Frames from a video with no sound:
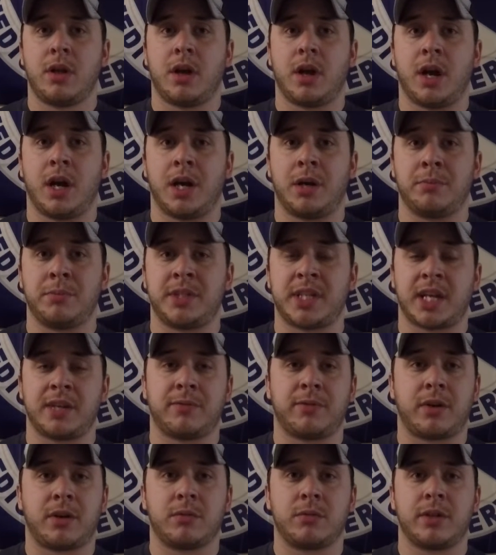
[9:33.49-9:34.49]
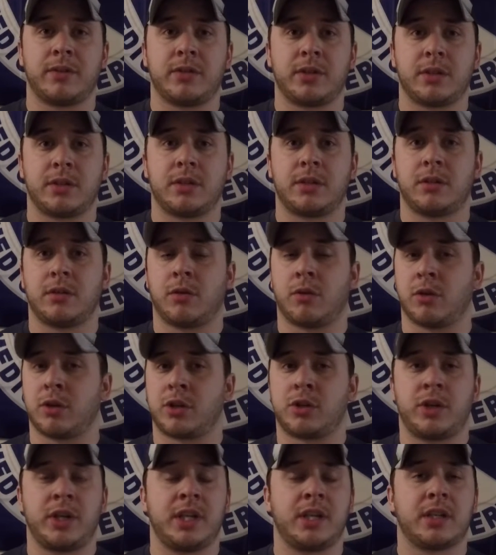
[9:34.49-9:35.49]
um, deadfall river or a
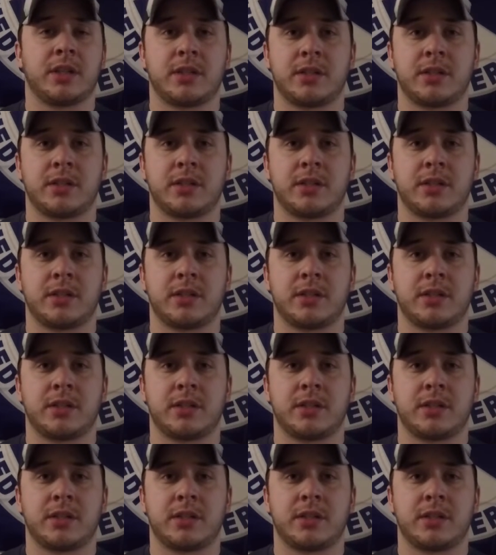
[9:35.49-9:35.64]
creek,